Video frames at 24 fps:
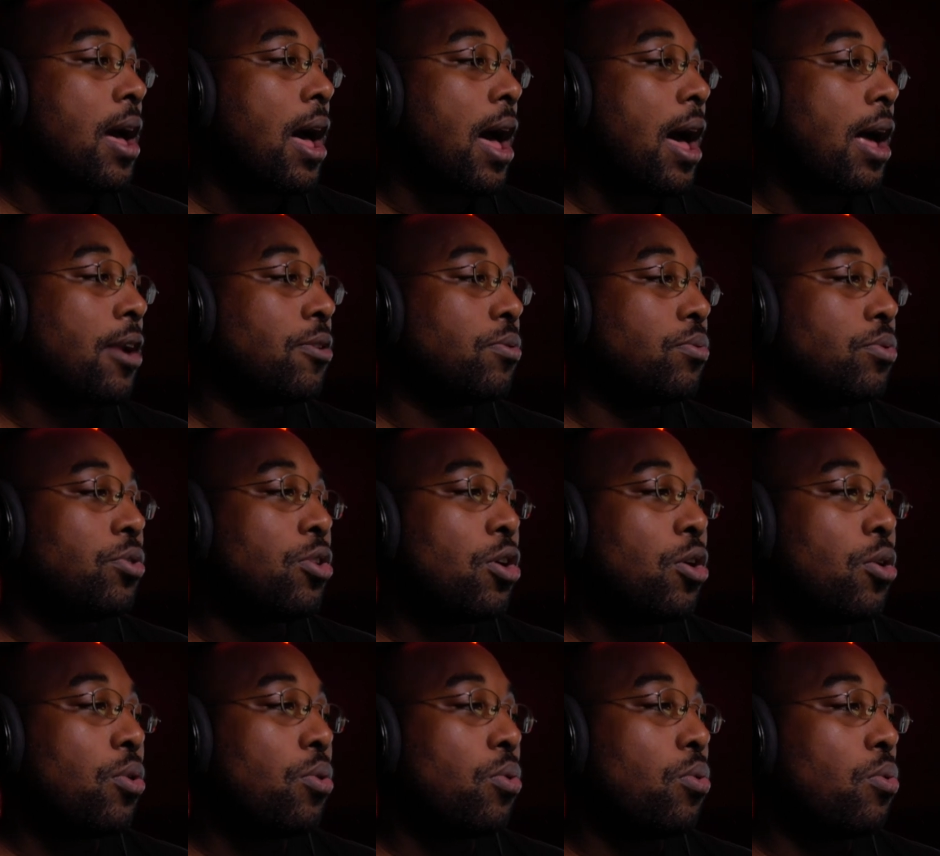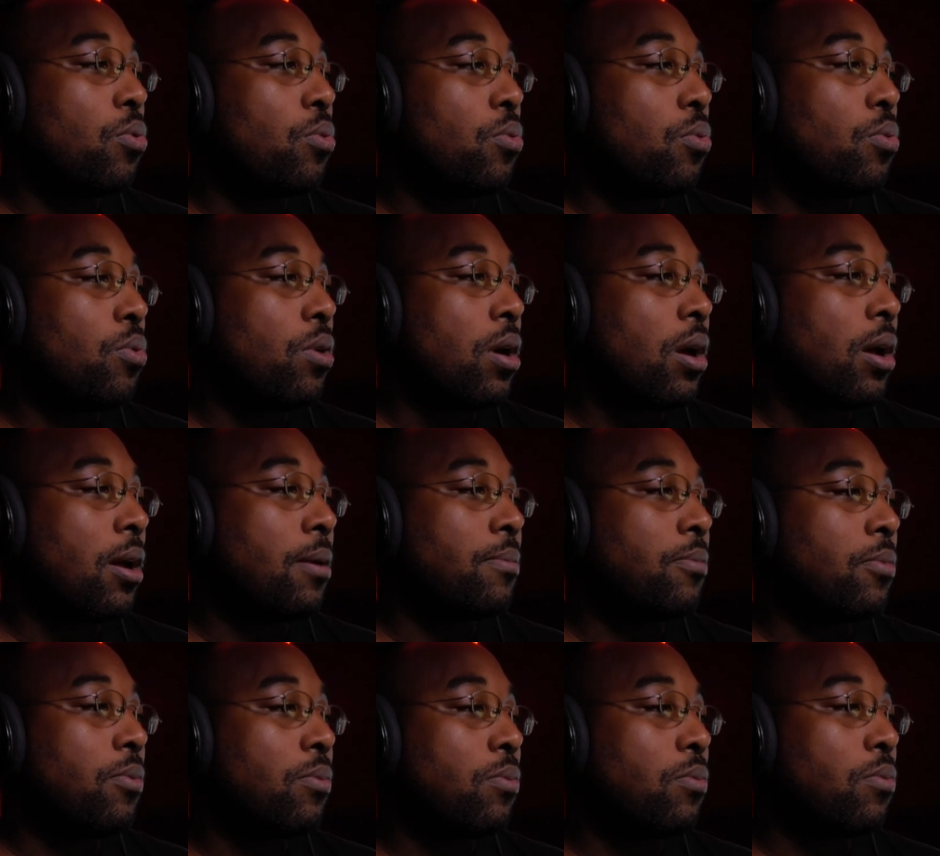I don't know
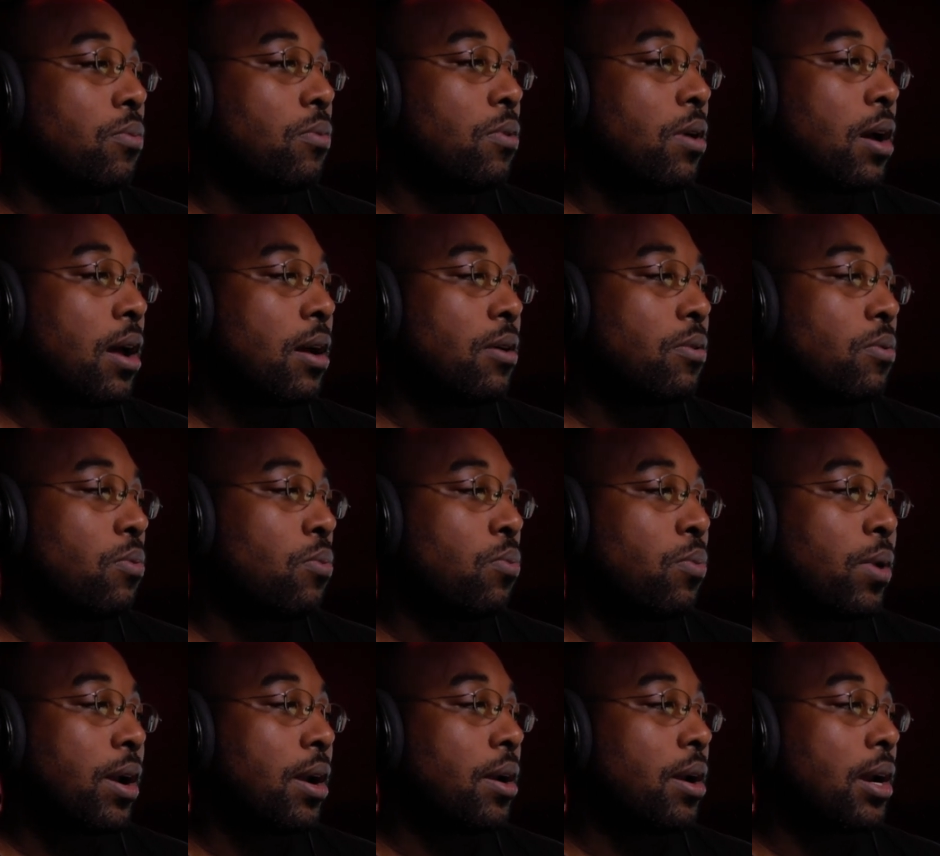um, where